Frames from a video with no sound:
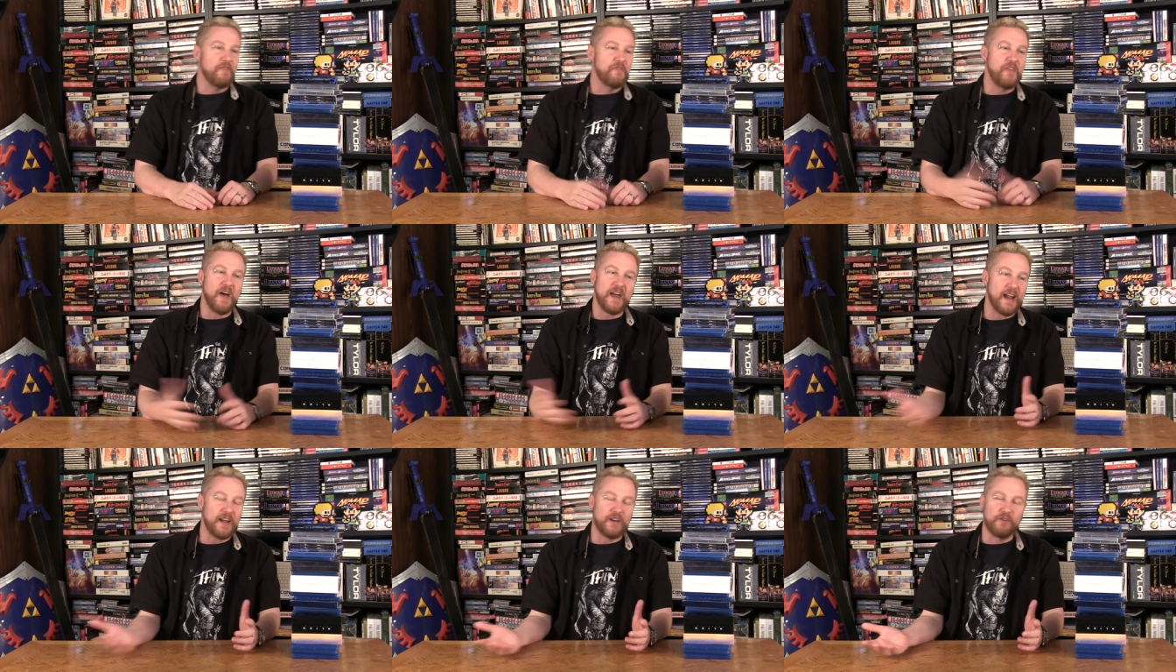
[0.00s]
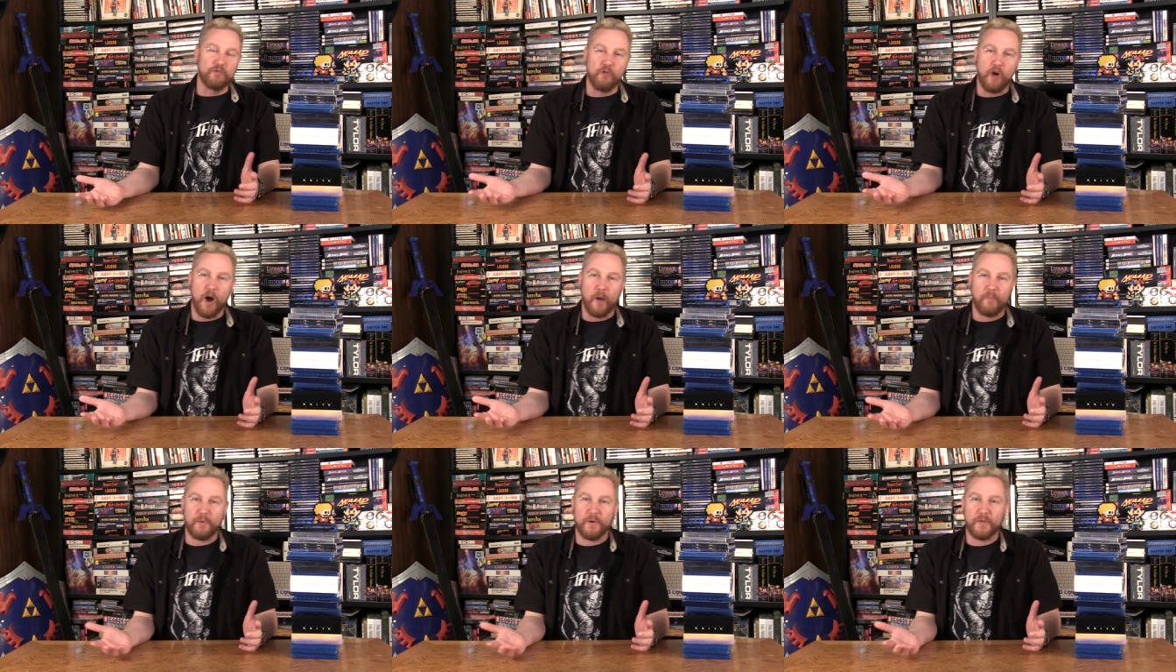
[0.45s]
that I
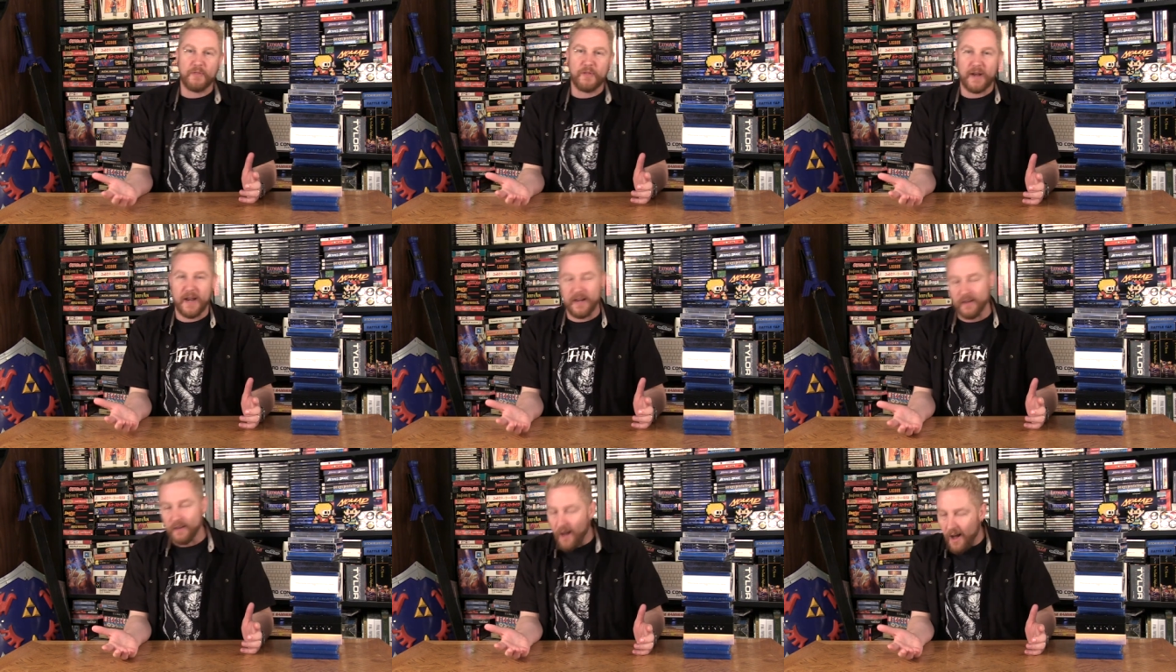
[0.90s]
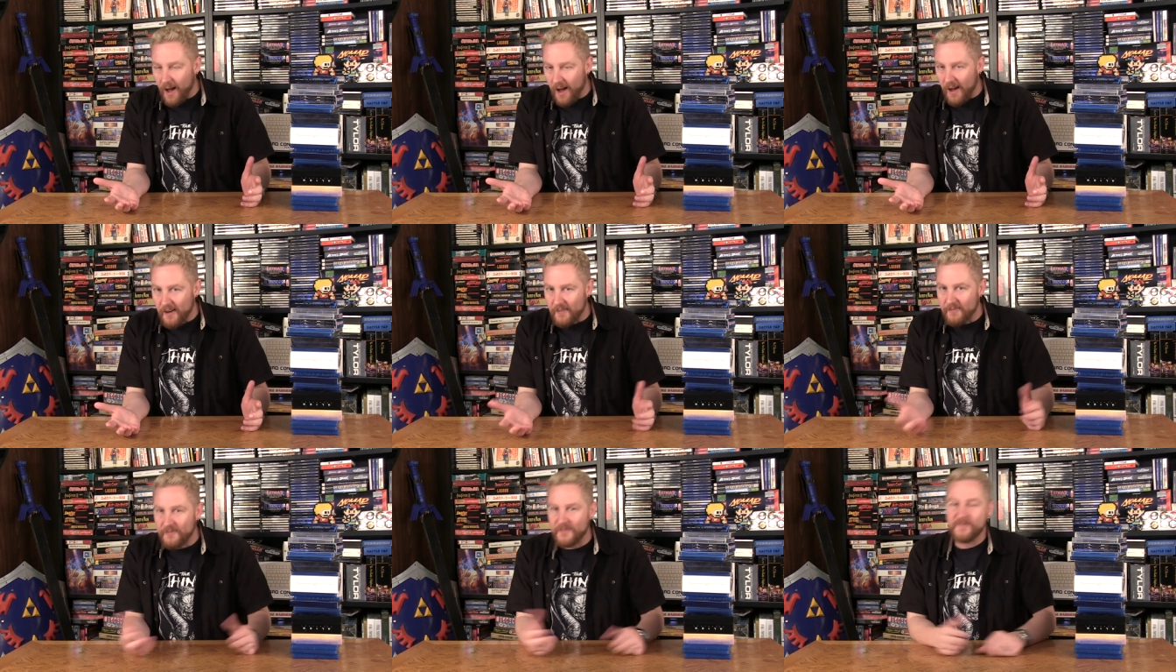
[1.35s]
grew up with that I
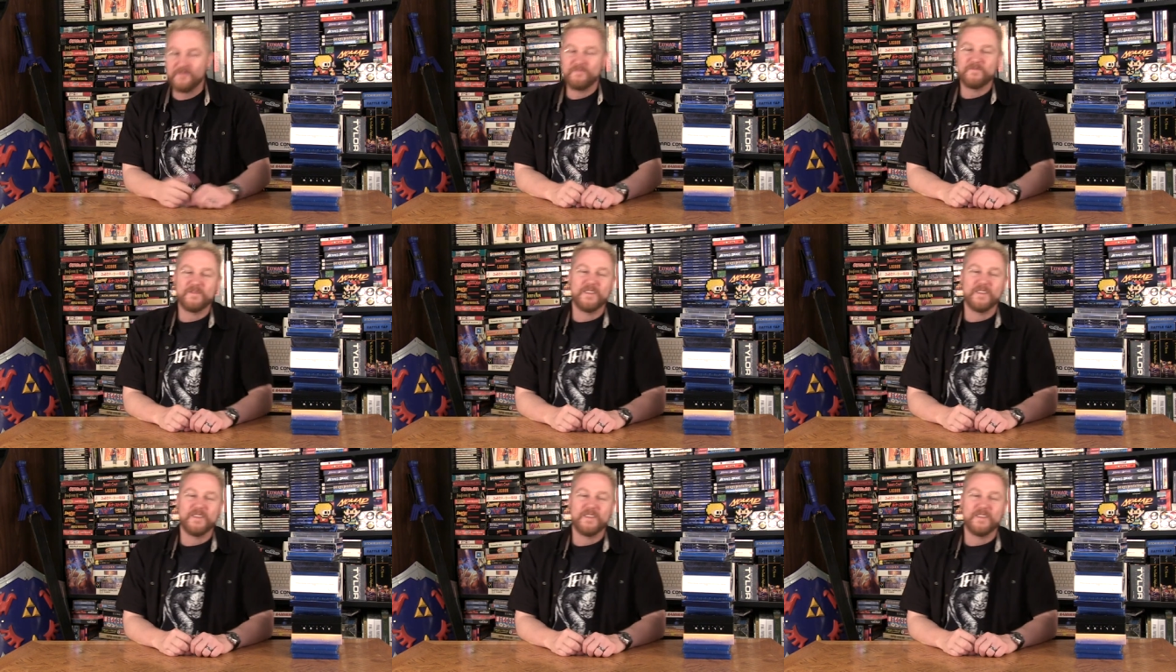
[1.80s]
love.